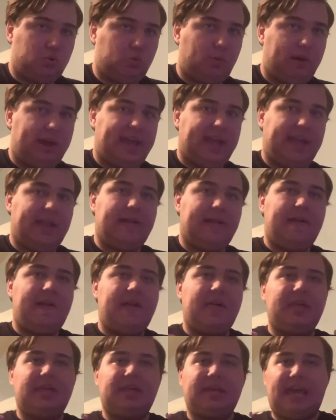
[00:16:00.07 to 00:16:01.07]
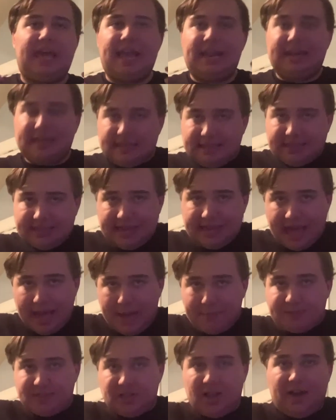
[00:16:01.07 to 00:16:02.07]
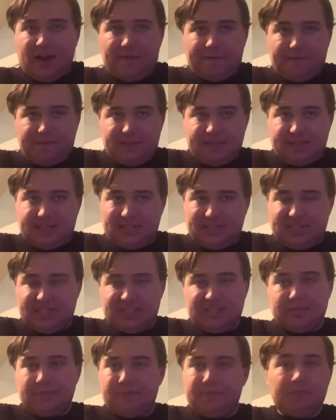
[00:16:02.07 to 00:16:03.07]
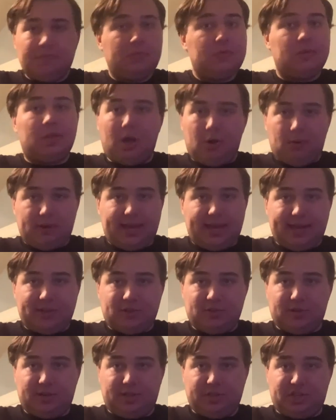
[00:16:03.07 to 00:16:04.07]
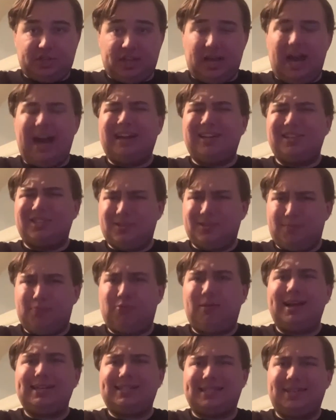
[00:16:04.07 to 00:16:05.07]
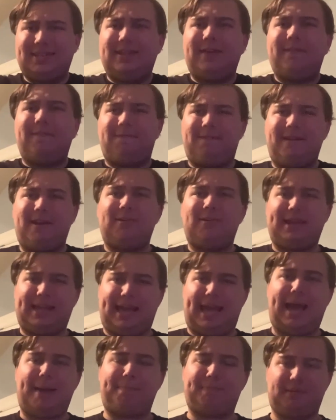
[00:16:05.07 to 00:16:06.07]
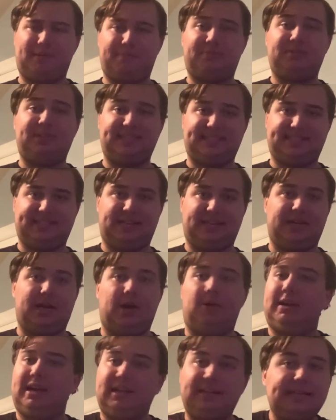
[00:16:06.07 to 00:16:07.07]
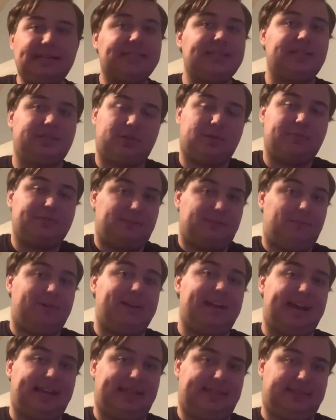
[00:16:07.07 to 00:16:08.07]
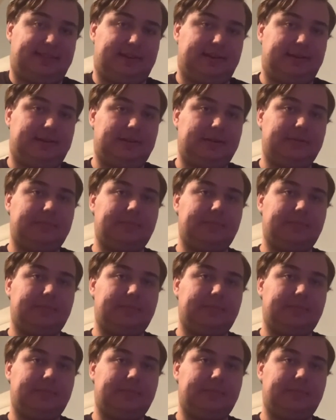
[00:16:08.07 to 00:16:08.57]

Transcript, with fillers: way, and caps off this okay trilogy on a surprisingly very happy, pleasing note, at least in terms of what I think.